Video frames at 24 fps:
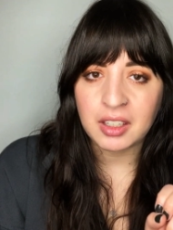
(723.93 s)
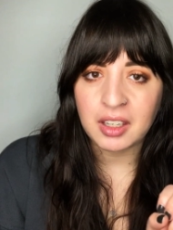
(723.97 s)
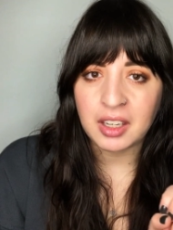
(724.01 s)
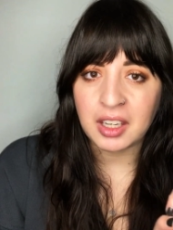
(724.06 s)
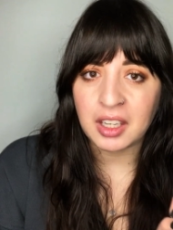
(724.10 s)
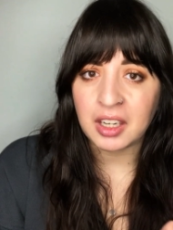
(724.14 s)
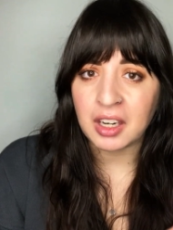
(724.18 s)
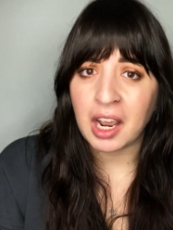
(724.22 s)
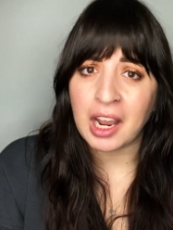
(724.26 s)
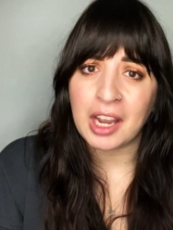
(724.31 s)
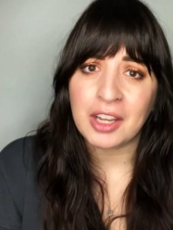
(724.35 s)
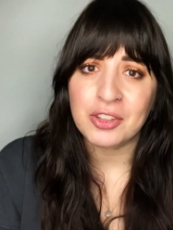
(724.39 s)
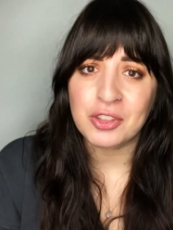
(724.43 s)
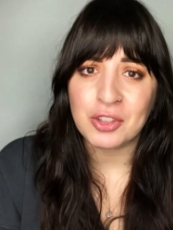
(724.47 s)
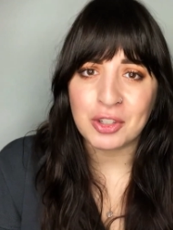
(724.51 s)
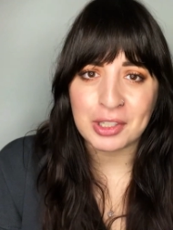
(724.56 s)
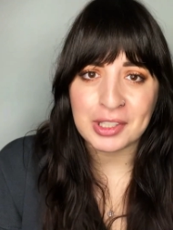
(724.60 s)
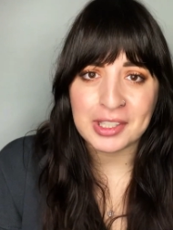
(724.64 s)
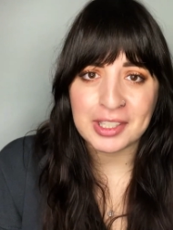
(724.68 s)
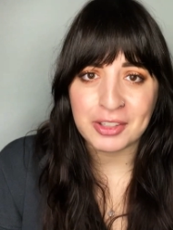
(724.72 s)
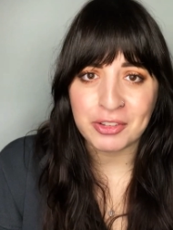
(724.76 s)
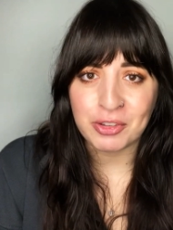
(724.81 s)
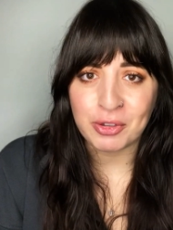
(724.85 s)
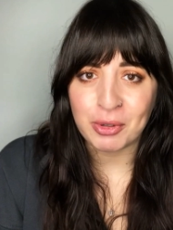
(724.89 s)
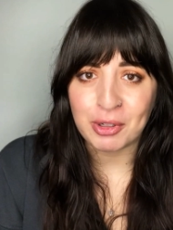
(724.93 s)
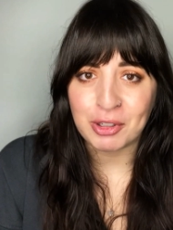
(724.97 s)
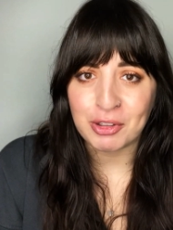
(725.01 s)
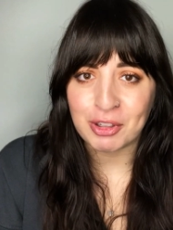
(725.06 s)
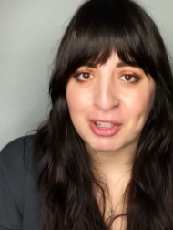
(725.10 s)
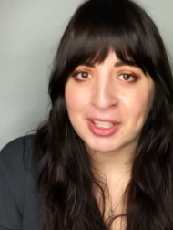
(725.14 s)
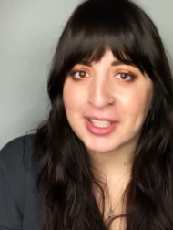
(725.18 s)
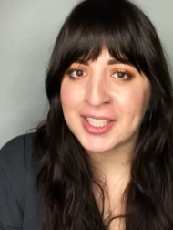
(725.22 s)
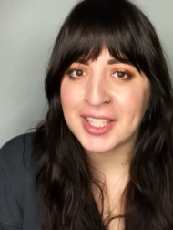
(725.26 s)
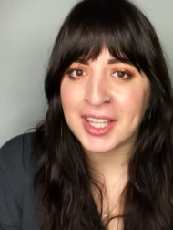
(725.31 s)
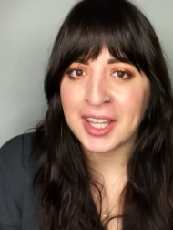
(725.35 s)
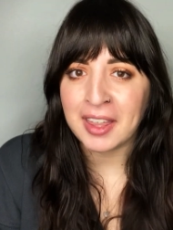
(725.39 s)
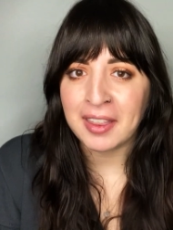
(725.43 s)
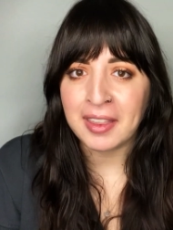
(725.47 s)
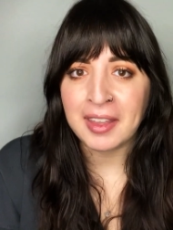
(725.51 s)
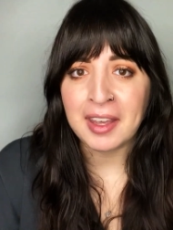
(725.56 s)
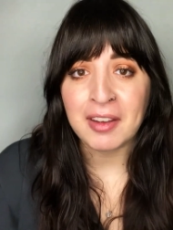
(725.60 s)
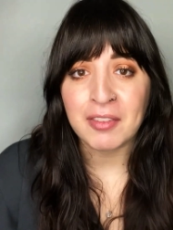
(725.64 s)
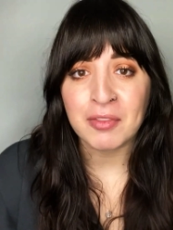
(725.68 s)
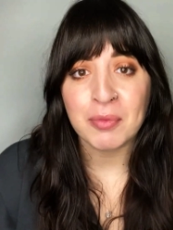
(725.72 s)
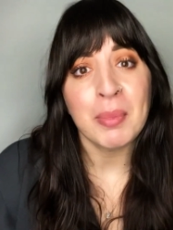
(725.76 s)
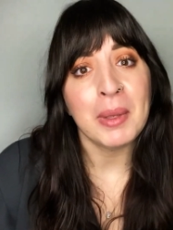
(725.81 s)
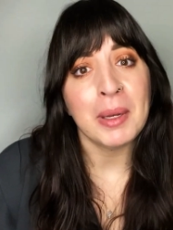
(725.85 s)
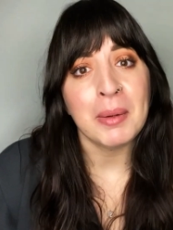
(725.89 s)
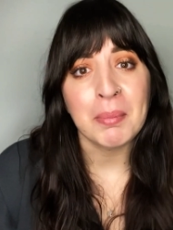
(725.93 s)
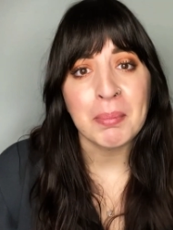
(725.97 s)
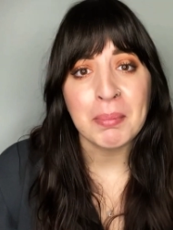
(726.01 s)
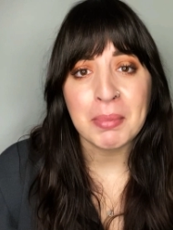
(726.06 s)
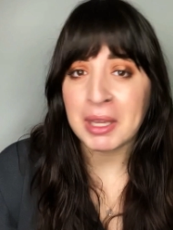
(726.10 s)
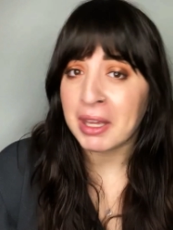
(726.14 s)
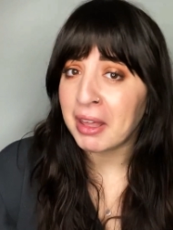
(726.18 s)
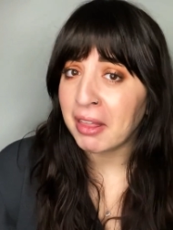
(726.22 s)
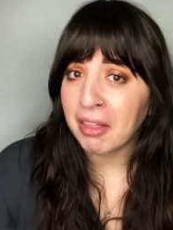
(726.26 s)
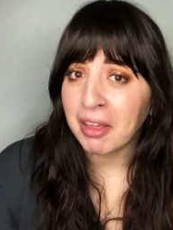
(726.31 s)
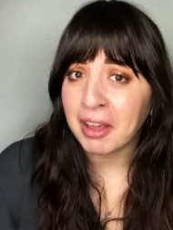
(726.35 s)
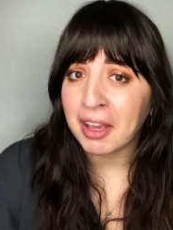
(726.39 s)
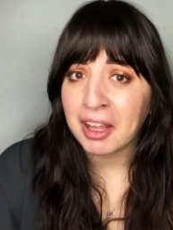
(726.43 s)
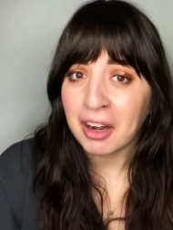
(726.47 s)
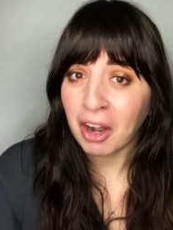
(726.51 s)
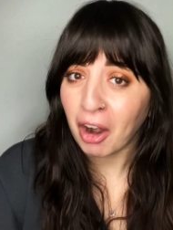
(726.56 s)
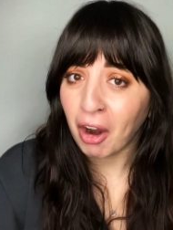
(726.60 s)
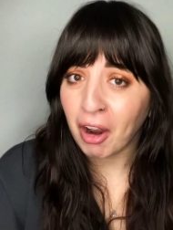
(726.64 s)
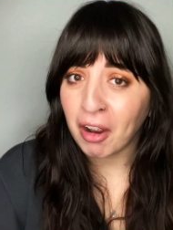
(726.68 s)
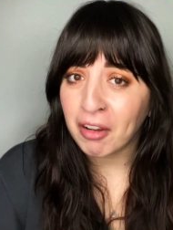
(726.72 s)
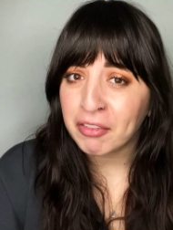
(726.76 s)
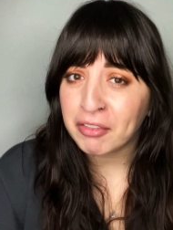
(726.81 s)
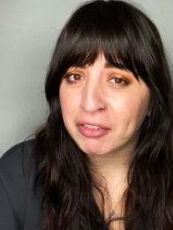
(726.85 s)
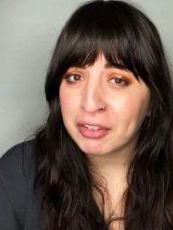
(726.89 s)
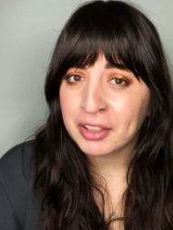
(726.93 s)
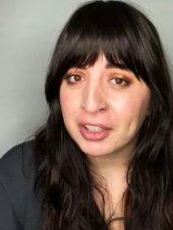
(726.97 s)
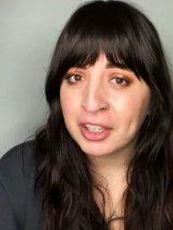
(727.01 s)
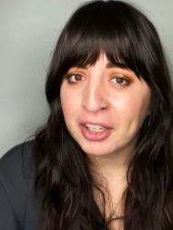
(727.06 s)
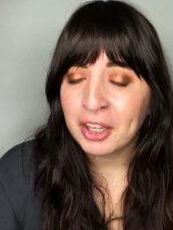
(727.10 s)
in high stress situations lately I've been peeling it off,